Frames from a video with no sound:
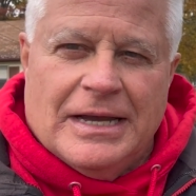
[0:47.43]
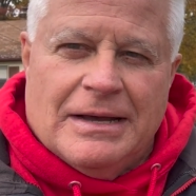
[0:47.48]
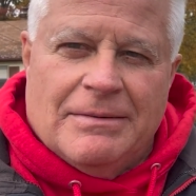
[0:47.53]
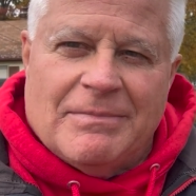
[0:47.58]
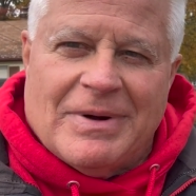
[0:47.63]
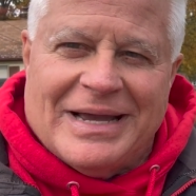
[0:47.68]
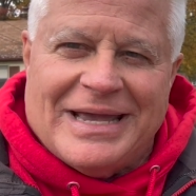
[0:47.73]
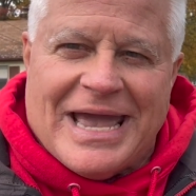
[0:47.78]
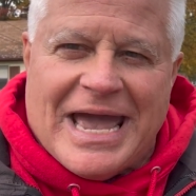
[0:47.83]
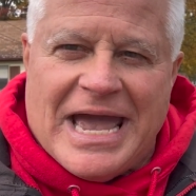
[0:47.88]

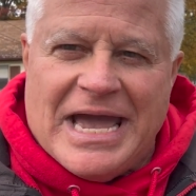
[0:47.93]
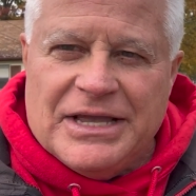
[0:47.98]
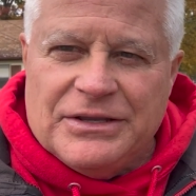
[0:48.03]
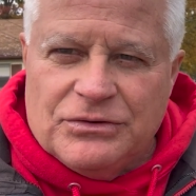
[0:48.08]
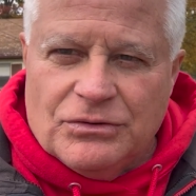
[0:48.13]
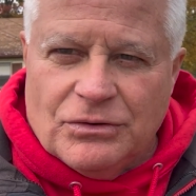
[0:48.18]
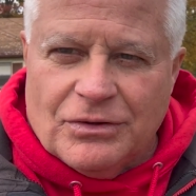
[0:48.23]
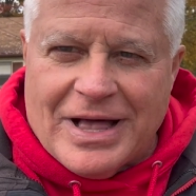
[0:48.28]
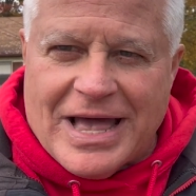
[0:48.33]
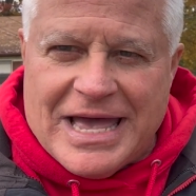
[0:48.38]
my
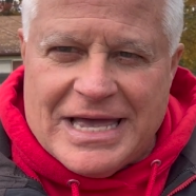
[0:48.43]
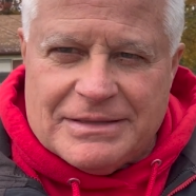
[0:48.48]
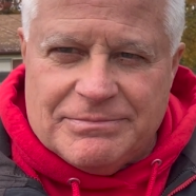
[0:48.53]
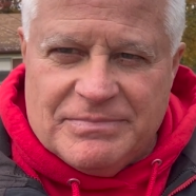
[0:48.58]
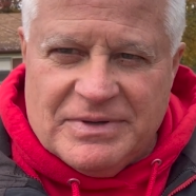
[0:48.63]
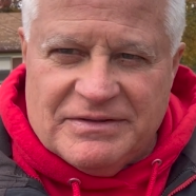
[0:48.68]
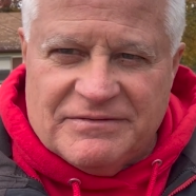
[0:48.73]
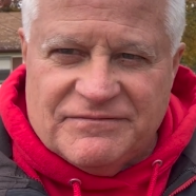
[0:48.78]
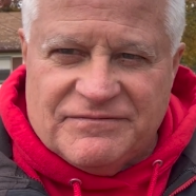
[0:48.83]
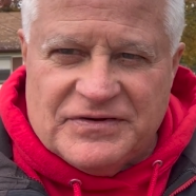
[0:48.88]
annual
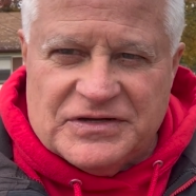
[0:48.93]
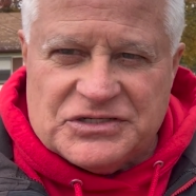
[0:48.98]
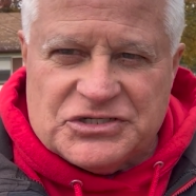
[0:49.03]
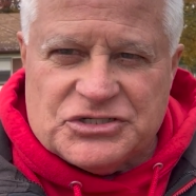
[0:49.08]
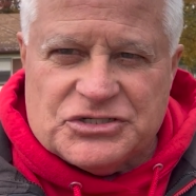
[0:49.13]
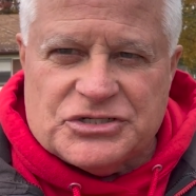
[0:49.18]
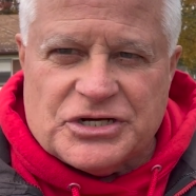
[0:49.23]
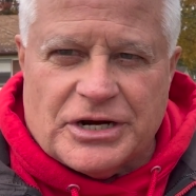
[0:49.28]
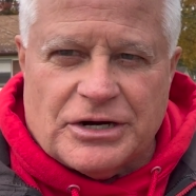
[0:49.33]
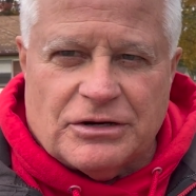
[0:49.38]
Edmund
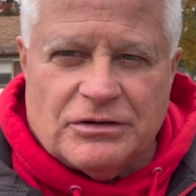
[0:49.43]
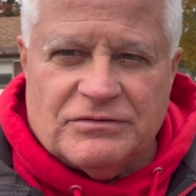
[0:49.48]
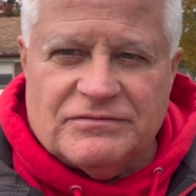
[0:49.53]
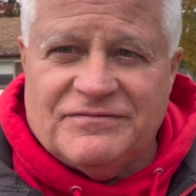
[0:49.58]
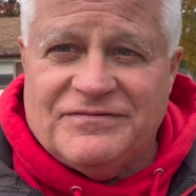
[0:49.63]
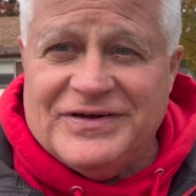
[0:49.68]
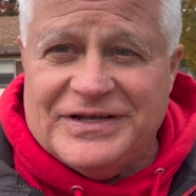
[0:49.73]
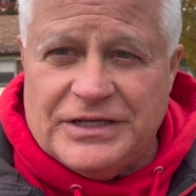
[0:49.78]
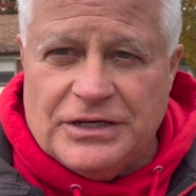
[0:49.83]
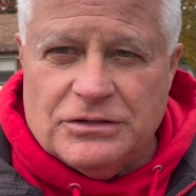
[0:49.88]
Fitzgerald
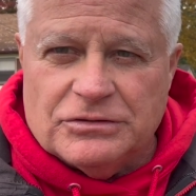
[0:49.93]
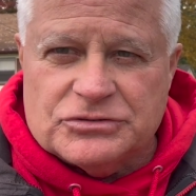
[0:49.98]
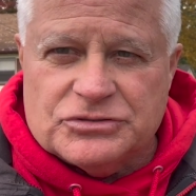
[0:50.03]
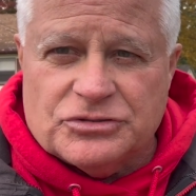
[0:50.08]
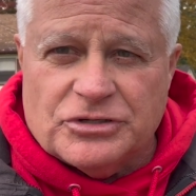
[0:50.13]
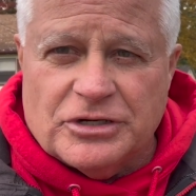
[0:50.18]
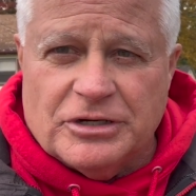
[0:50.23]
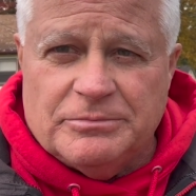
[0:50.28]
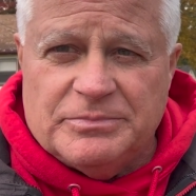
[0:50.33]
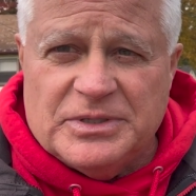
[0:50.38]
video
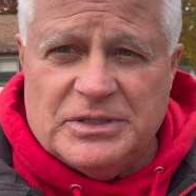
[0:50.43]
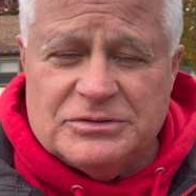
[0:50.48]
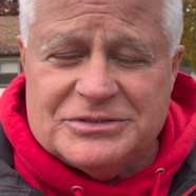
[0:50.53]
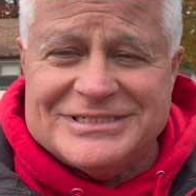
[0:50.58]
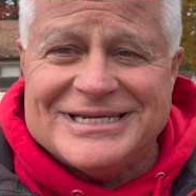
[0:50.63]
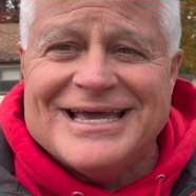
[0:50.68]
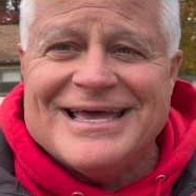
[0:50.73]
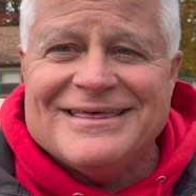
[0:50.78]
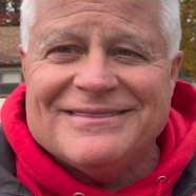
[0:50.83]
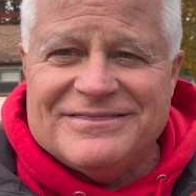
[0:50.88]
tributes
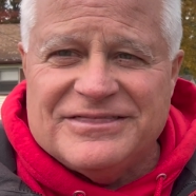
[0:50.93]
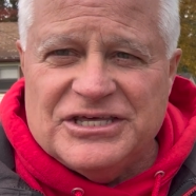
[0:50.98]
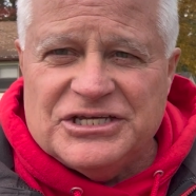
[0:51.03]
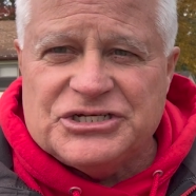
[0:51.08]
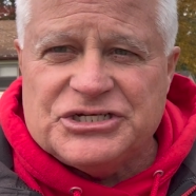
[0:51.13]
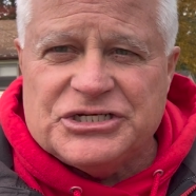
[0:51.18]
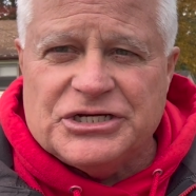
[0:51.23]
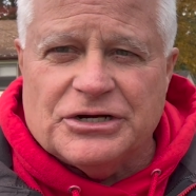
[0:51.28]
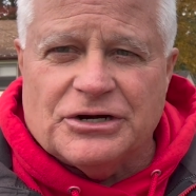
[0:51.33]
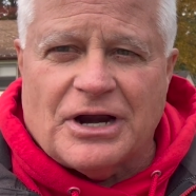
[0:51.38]

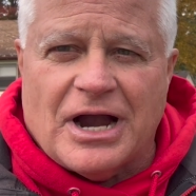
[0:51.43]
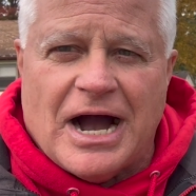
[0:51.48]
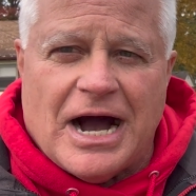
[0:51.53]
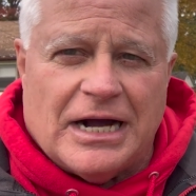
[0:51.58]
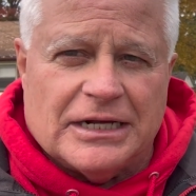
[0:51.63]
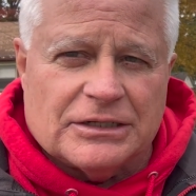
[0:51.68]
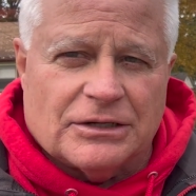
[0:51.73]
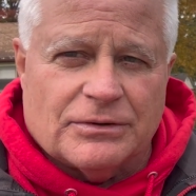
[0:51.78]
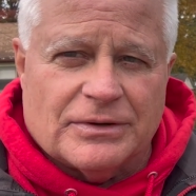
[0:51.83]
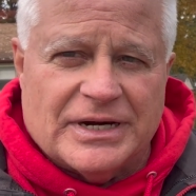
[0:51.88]
this year
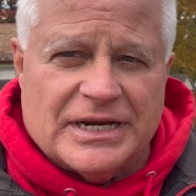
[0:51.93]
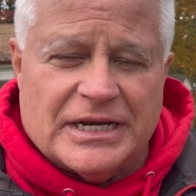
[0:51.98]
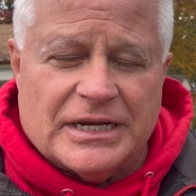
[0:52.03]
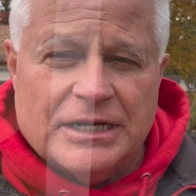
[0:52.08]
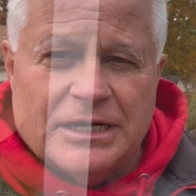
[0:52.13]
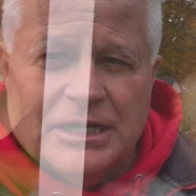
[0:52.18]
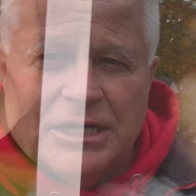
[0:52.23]
honoring